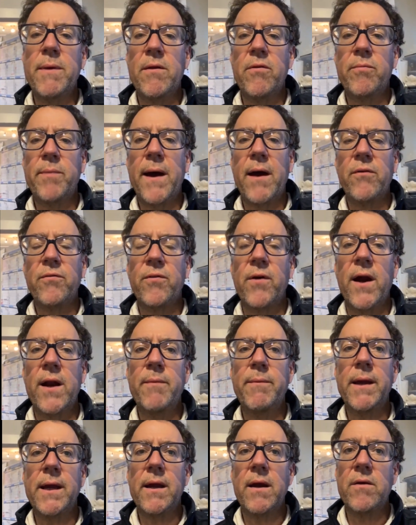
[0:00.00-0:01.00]
this past Friday
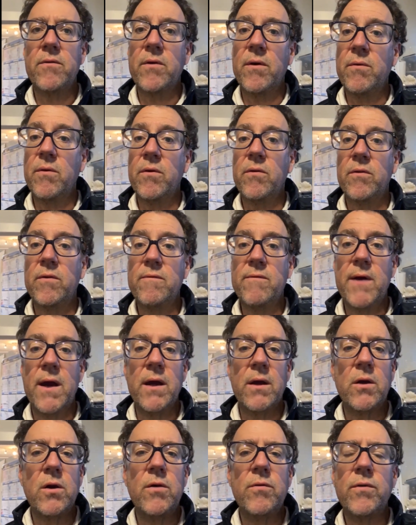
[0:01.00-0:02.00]
because I was in
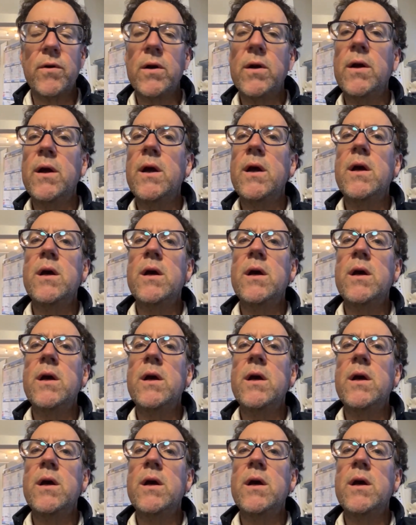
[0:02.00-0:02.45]
Vancouver.